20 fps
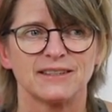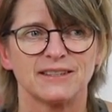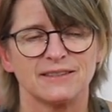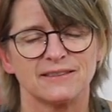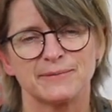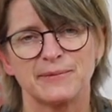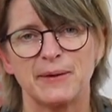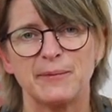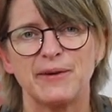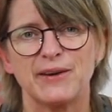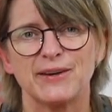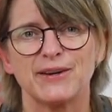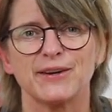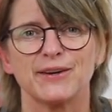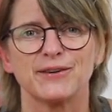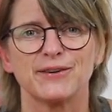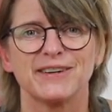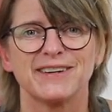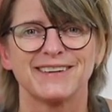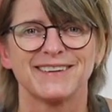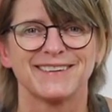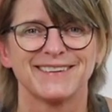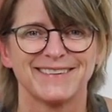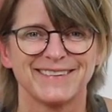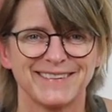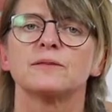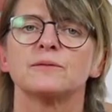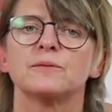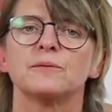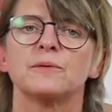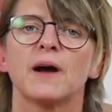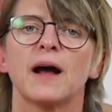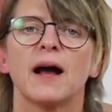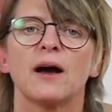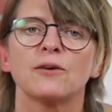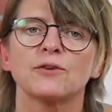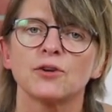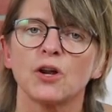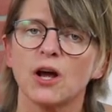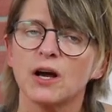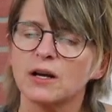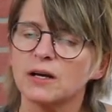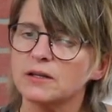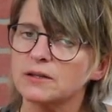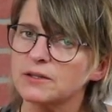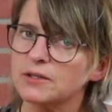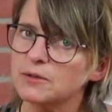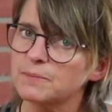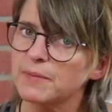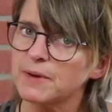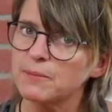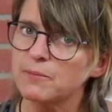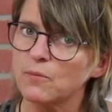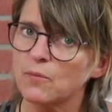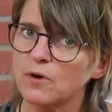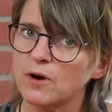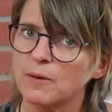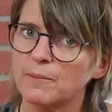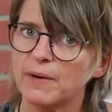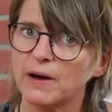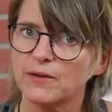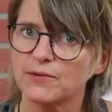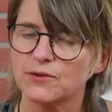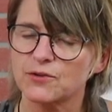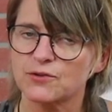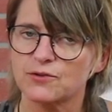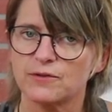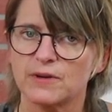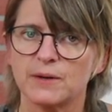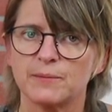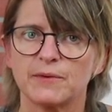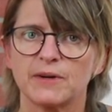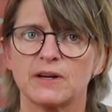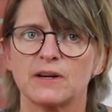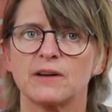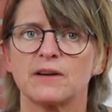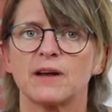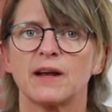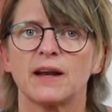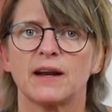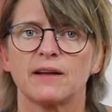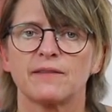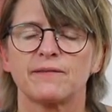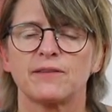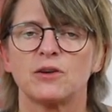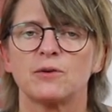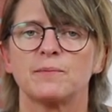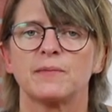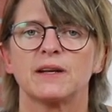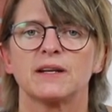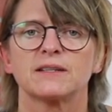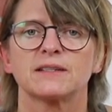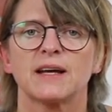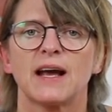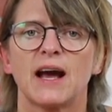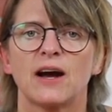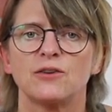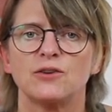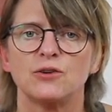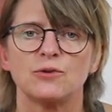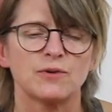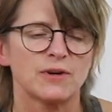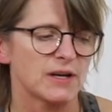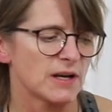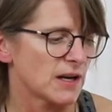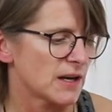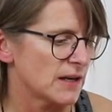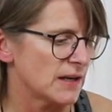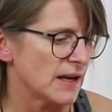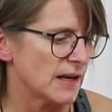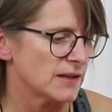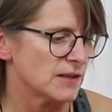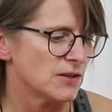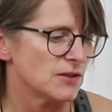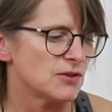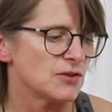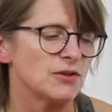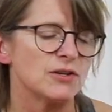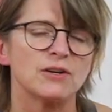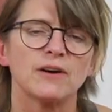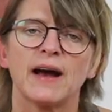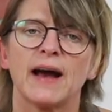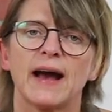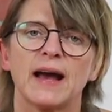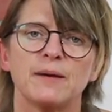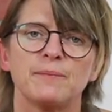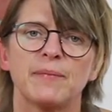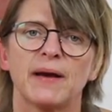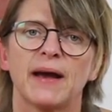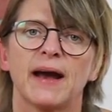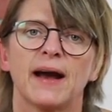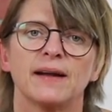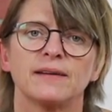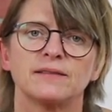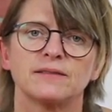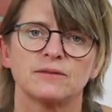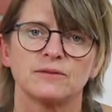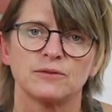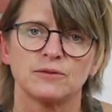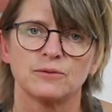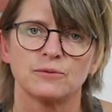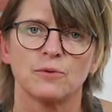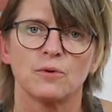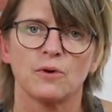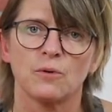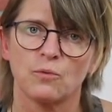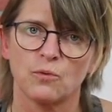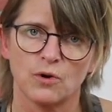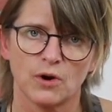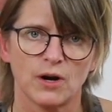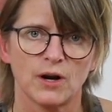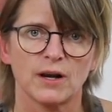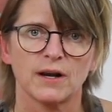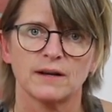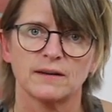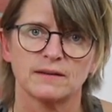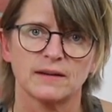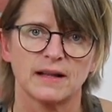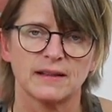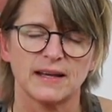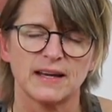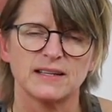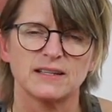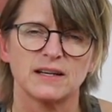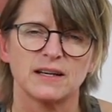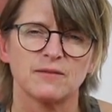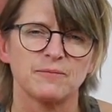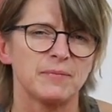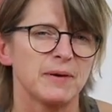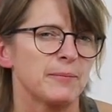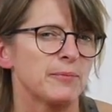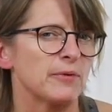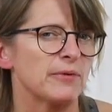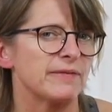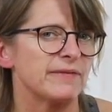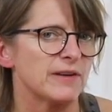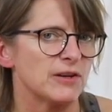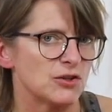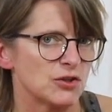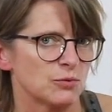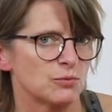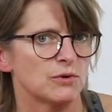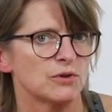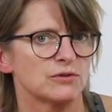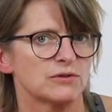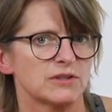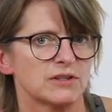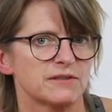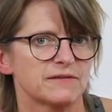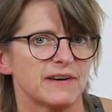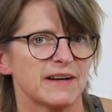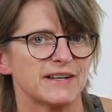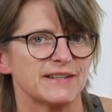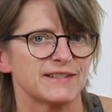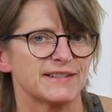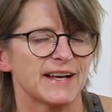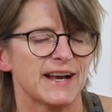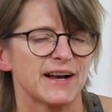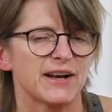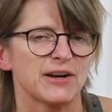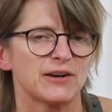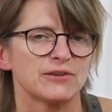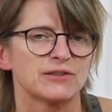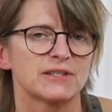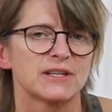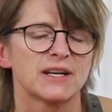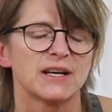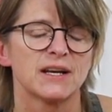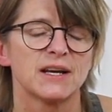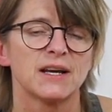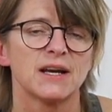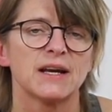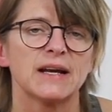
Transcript: Well, maybe you do. So I'll talk a little bit more about the stream in a few minutes to how you can connect it to your iPad to work. I like to give people visuals as far as that goes.